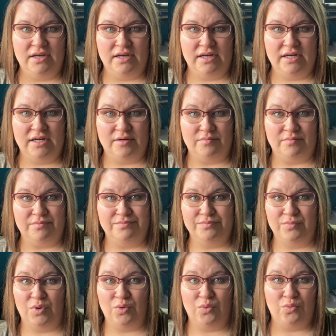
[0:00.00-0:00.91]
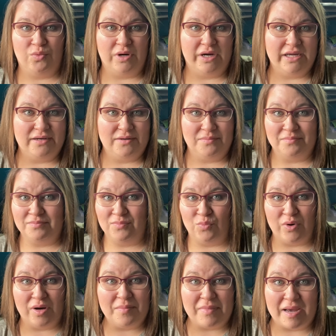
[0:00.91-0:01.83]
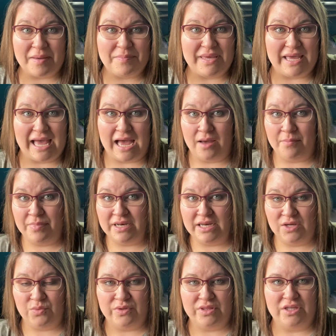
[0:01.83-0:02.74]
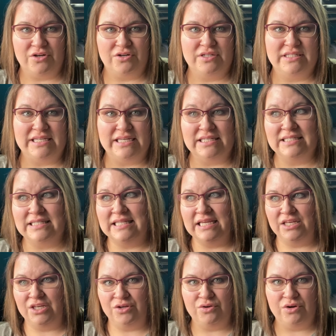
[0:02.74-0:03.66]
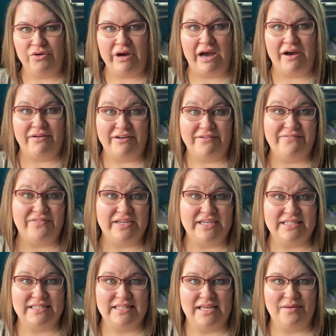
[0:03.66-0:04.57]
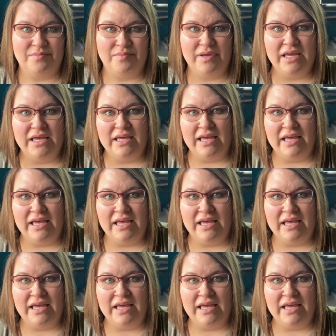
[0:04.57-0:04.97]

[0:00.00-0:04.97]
what might be happening with your seeds, then you know how to fix them.